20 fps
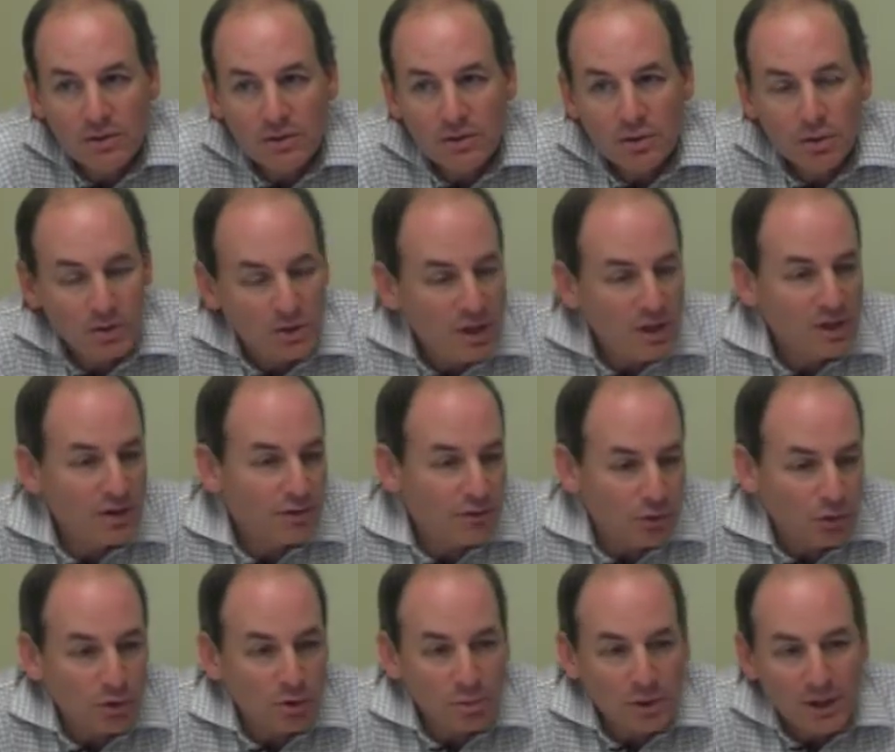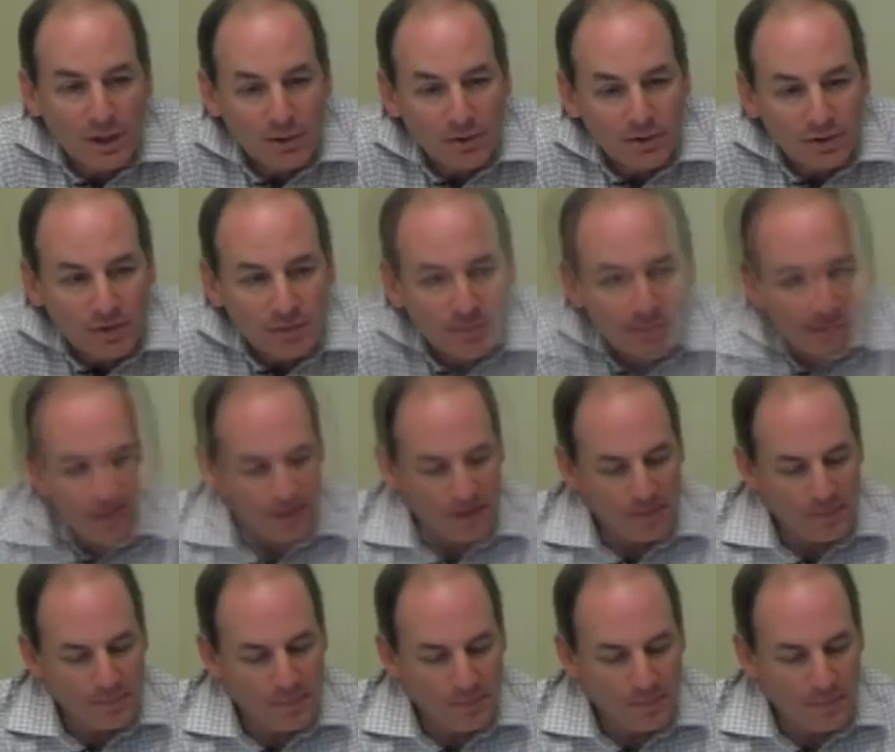create affordable housing.
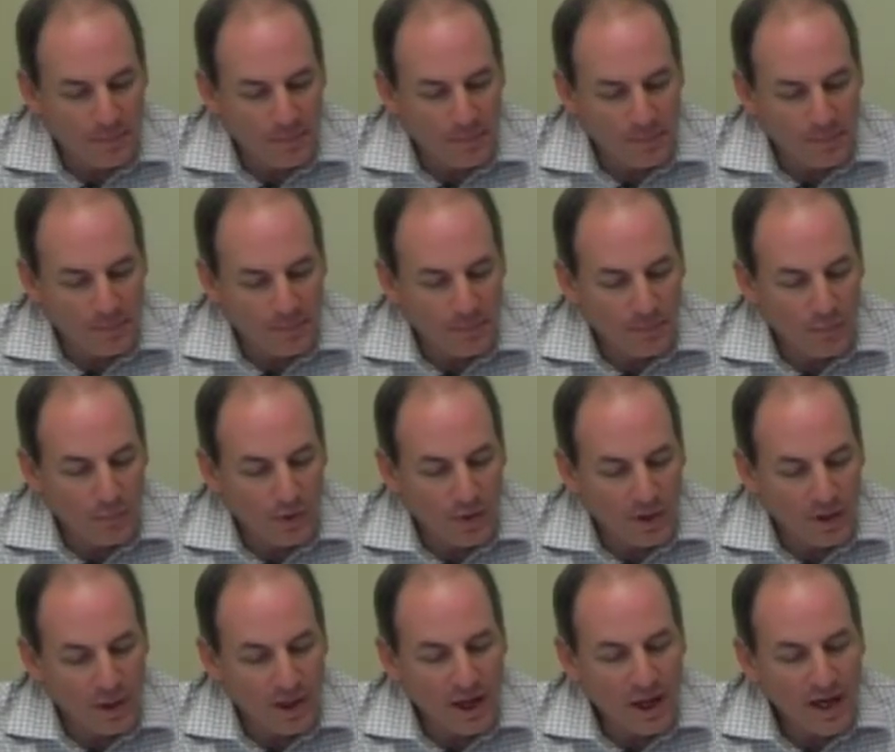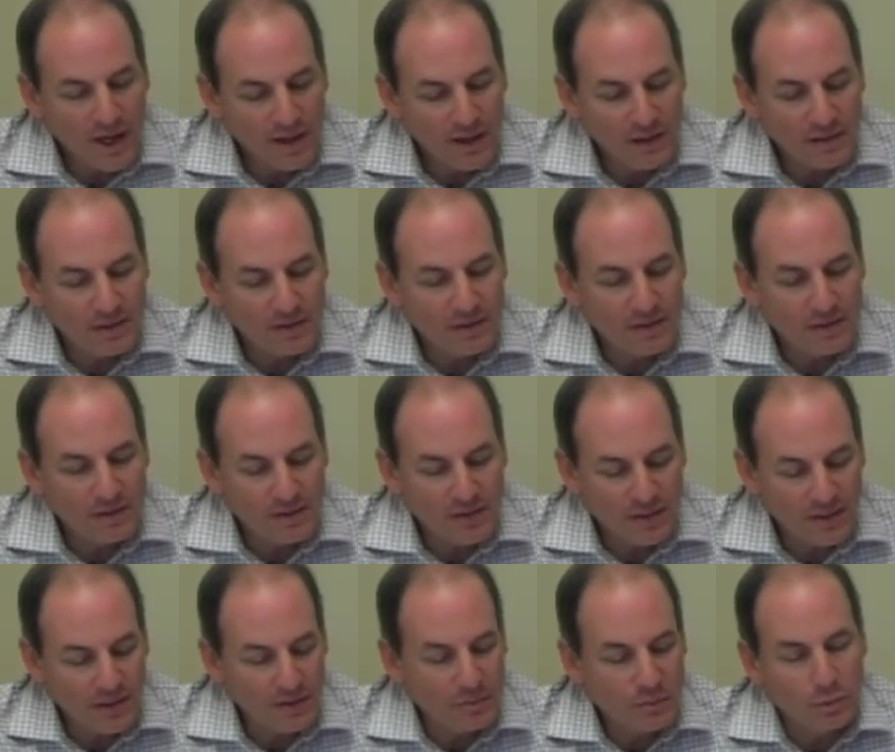What I
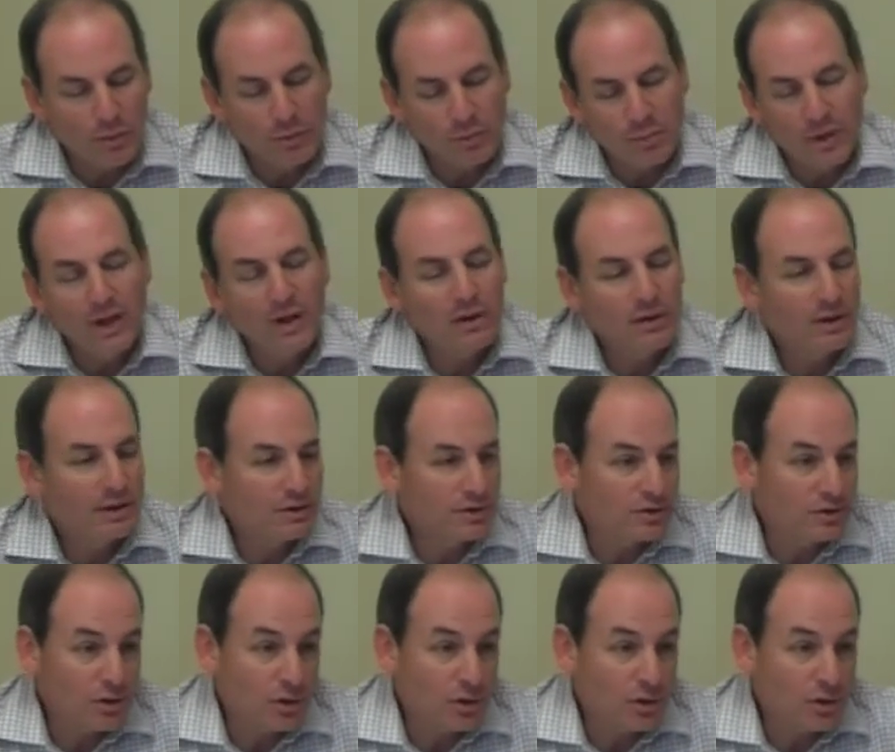think what Palo Alto is